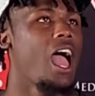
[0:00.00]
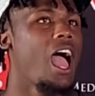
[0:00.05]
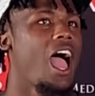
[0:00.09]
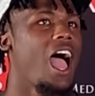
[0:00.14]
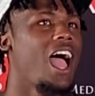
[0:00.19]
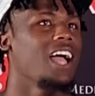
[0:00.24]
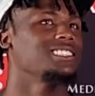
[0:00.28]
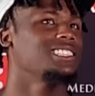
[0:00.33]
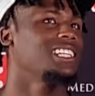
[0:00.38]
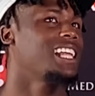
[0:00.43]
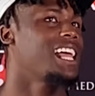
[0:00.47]

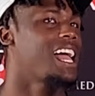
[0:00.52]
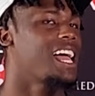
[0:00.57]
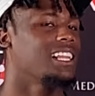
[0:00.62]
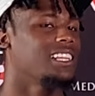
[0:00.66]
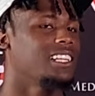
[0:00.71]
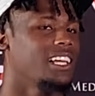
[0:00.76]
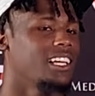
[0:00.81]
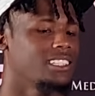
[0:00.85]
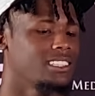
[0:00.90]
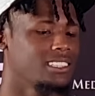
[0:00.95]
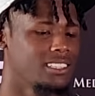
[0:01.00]
I actually had
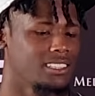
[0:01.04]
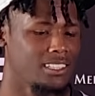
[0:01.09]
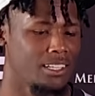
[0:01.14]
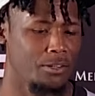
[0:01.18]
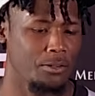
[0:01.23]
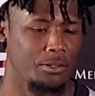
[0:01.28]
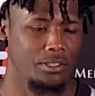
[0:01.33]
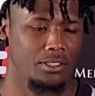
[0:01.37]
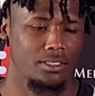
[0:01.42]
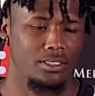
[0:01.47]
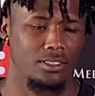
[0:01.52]
less because
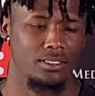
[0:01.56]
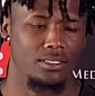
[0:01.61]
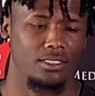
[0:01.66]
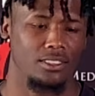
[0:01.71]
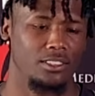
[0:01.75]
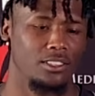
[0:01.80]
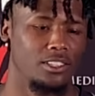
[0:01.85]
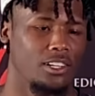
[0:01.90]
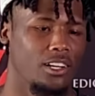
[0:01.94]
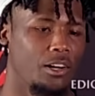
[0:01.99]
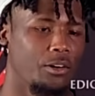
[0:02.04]
I
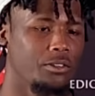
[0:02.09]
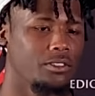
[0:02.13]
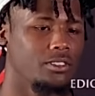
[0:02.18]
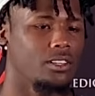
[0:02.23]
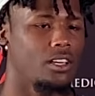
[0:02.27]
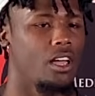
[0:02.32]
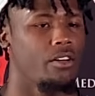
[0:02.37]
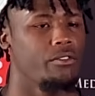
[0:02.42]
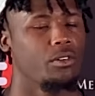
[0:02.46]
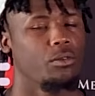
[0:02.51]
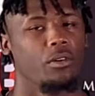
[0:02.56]
was
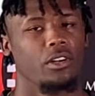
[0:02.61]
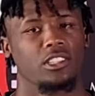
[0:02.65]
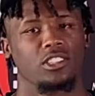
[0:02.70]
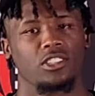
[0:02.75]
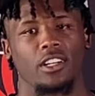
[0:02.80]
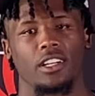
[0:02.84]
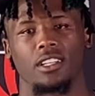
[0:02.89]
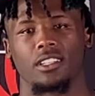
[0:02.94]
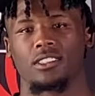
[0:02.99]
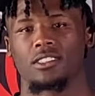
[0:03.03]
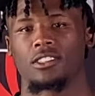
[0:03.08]
everywhere
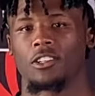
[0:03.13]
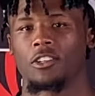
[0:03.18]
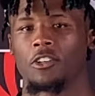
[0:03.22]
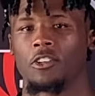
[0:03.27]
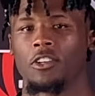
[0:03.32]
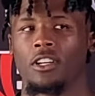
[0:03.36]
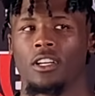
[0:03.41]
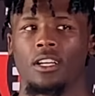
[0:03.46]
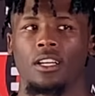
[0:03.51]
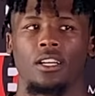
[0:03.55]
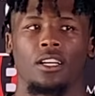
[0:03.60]
training. So,
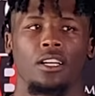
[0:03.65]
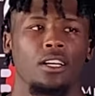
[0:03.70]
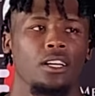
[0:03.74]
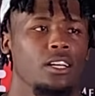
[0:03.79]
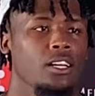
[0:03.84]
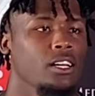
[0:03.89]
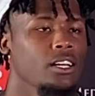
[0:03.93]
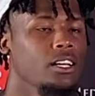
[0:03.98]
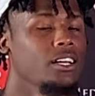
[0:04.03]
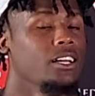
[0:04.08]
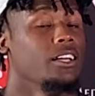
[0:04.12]

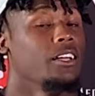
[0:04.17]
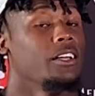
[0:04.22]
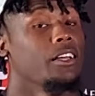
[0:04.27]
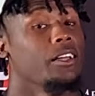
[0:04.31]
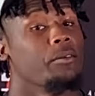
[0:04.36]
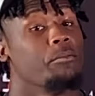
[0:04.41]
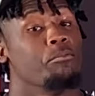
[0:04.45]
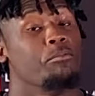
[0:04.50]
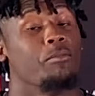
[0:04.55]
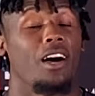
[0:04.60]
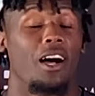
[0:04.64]

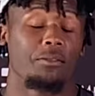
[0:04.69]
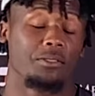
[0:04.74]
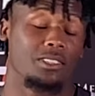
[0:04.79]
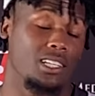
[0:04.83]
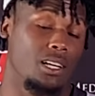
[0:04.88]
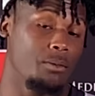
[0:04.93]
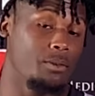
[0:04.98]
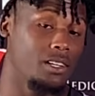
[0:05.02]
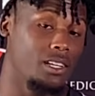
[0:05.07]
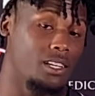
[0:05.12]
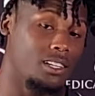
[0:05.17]
mom's
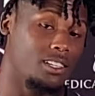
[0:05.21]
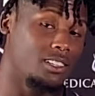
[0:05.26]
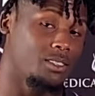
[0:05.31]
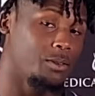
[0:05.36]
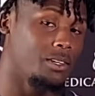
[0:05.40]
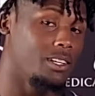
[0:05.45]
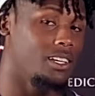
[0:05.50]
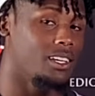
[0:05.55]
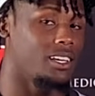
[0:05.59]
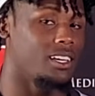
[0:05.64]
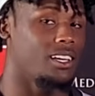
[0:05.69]
coming in this
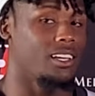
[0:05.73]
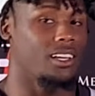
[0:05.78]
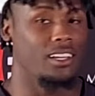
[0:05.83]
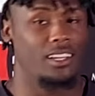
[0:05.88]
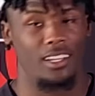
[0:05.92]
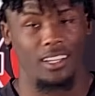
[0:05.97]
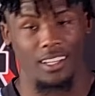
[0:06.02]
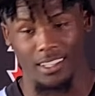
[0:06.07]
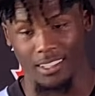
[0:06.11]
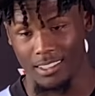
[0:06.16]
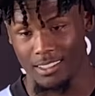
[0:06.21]
weekend.
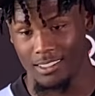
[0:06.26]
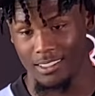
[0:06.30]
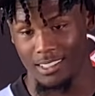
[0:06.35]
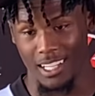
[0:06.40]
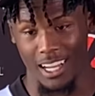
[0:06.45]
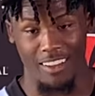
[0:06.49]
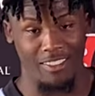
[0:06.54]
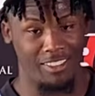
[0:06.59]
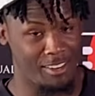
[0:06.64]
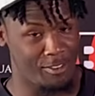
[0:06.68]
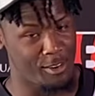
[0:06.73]

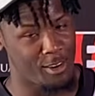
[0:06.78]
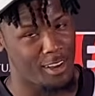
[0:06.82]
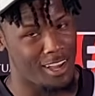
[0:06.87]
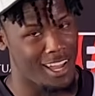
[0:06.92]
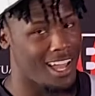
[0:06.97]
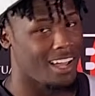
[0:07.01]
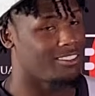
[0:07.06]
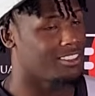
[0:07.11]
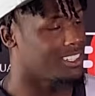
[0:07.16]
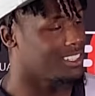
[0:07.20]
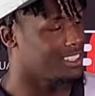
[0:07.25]
Definitely will
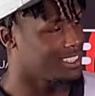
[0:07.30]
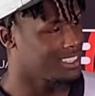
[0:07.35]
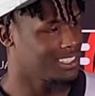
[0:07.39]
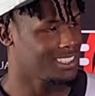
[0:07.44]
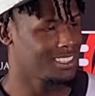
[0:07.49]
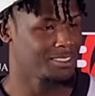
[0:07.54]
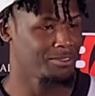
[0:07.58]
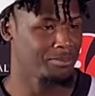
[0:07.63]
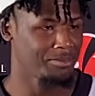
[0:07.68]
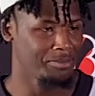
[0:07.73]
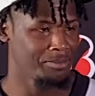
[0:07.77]
have
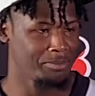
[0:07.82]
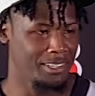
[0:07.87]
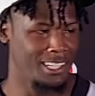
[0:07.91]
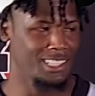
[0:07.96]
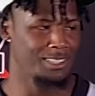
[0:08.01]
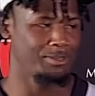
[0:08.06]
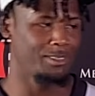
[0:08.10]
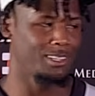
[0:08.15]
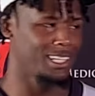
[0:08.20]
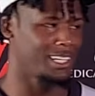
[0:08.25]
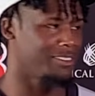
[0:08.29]
it. Best
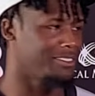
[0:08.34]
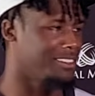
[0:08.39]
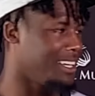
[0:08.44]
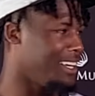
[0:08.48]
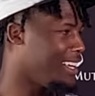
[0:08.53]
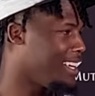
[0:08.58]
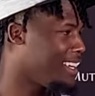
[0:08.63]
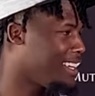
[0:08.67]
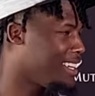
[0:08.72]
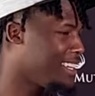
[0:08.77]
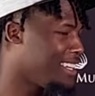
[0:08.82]
believe that.